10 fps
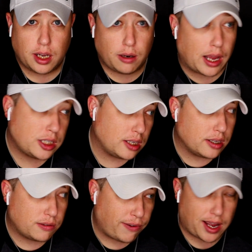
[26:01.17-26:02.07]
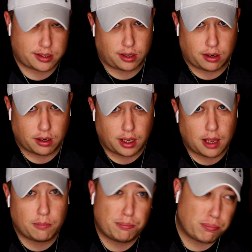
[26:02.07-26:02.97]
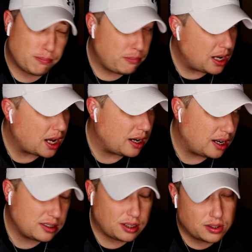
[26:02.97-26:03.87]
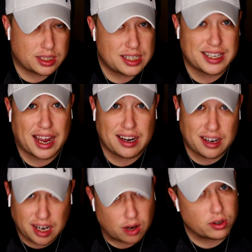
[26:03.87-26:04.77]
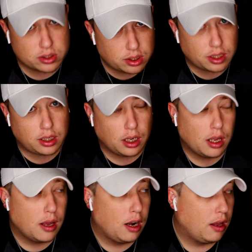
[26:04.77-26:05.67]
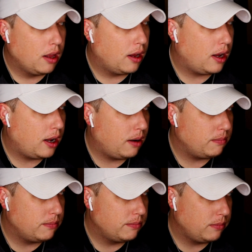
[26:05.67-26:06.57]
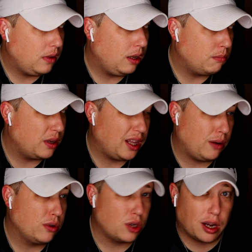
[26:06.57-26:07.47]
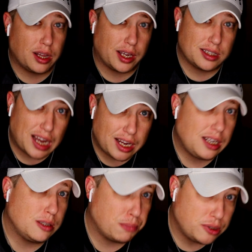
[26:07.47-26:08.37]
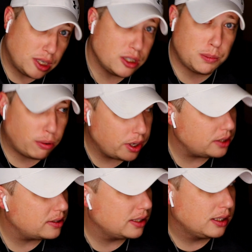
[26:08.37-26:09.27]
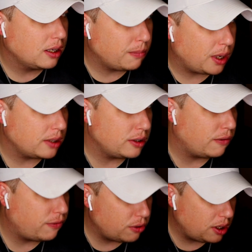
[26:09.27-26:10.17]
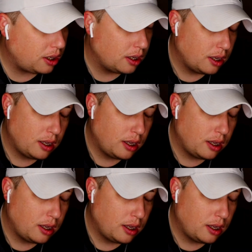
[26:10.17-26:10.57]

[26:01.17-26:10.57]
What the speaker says: It actually is faster. It may not necessarily taste near as good, but like we're talking like tiny percentage points compared to the Foodi.